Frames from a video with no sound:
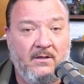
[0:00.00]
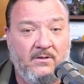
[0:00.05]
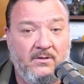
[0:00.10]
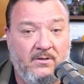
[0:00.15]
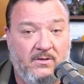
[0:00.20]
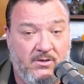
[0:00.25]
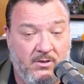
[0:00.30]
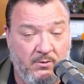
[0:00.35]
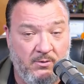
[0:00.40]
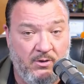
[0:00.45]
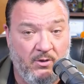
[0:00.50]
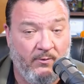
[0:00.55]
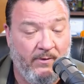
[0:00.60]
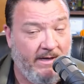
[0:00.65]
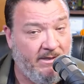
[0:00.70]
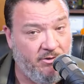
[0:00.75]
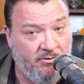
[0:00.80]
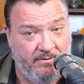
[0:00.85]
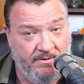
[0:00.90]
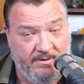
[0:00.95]
Do your
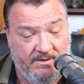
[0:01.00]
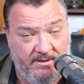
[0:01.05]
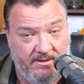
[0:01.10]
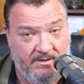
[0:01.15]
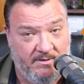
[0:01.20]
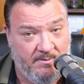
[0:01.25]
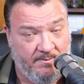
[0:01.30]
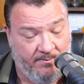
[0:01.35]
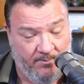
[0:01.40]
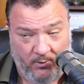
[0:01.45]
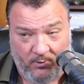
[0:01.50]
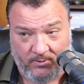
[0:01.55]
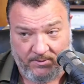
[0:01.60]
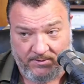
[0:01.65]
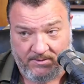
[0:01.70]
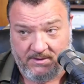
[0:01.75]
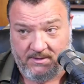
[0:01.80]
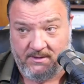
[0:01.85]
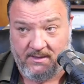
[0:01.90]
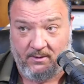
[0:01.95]
entrances
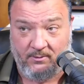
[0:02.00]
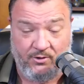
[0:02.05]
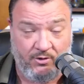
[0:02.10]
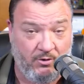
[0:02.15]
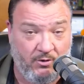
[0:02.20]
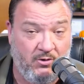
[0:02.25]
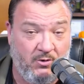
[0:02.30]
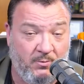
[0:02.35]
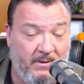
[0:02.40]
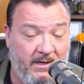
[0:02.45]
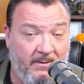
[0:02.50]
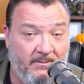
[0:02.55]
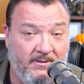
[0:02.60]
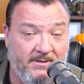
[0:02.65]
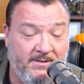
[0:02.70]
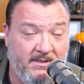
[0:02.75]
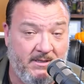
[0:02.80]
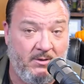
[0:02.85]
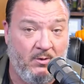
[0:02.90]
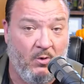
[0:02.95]
first. Now, should you be able to
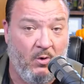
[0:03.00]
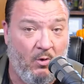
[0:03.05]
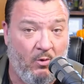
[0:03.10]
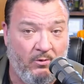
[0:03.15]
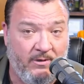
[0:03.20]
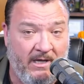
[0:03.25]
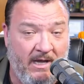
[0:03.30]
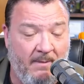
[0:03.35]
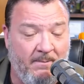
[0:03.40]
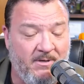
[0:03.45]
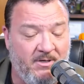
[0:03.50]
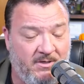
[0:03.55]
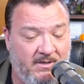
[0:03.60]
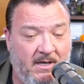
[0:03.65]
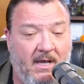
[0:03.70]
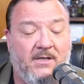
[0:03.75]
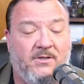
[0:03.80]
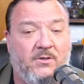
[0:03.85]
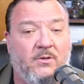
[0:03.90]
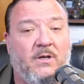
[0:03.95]
see your whole campus?
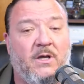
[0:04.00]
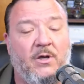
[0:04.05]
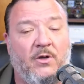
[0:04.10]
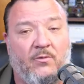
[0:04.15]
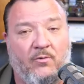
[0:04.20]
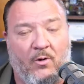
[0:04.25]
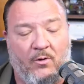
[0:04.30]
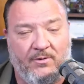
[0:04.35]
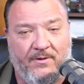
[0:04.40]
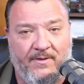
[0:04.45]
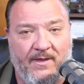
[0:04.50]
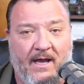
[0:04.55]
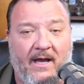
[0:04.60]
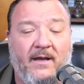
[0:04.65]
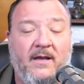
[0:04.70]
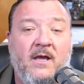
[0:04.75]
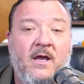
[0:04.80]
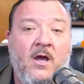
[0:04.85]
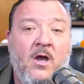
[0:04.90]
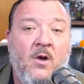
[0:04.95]
Yes, you can grow to that.
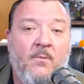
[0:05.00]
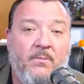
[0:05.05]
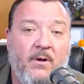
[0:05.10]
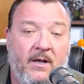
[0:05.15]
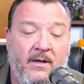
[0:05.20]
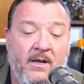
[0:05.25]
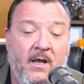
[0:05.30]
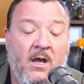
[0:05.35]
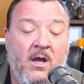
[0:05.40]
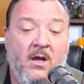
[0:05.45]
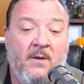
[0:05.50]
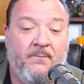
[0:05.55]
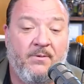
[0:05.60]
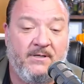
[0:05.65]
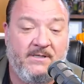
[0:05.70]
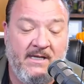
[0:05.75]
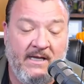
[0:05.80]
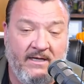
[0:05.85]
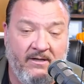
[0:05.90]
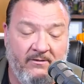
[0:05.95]
But
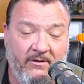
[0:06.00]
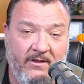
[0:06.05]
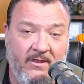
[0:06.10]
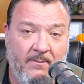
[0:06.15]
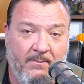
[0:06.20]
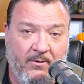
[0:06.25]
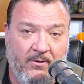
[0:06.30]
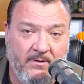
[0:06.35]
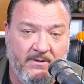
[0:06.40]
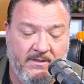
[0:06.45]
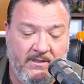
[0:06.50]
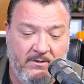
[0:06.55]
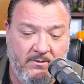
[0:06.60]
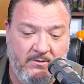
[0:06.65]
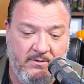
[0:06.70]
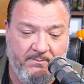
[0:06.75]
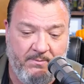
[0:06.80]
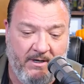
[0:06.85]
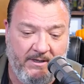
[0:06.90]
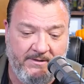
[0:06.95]
particularly the person who's
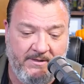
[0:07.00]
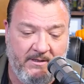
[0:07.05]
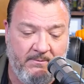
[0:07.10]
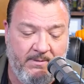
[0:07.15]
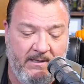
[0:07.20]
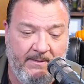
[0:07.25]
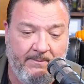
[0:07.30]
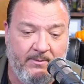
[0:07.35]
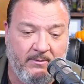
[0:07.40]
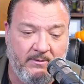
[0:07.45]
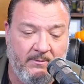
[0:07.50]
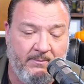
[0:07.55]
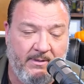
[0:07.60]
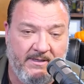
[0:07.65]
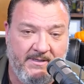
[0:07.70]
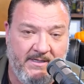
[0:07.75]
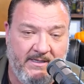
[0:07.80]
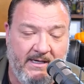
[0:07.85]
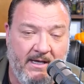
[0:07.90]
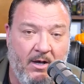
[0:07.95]
buzzing people and
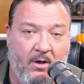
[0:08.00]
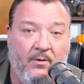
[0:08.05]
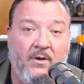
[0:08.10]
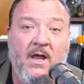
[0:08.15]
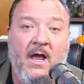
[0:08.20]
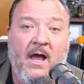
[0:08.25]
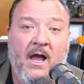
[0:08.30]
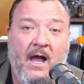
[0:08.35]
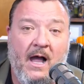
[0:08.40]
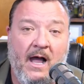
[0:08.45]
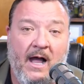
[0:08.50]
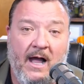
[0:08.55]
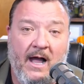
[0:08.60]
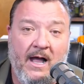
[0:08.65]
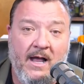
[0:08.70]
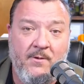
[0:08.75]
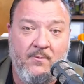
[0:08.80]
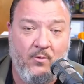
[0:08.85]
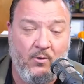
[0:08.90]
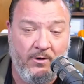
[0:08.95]
buzzing out,
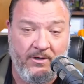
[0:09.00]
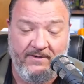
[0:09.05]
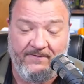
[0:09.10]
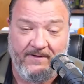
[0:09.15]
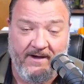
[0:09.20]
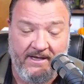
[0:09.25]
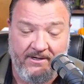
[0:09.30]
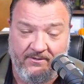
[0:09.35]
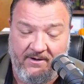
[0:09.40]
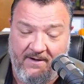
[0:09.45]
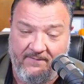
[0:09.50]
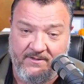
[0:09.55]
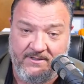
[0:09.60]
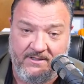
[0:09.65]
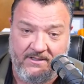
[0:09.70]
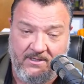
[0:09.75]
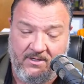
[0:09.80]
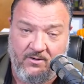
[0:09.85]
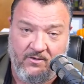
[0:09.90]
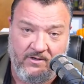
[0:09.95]
I would, if I don't have a
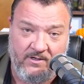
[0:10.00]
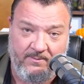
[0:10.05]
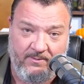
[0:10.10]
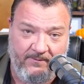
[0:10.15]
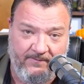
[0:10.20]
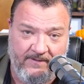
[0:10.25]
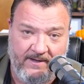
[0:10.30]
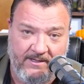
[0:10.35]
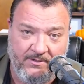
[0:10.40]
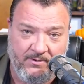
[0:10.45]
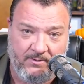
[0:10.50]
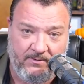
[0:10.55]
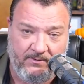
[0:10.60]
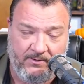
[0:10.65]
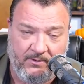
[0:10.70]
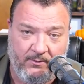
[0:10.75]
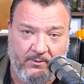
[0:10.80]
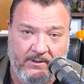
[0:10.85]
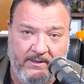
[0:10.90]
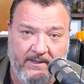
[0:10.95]
security professional
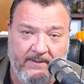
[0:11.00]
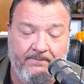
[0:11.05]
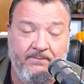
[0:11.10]
doing it,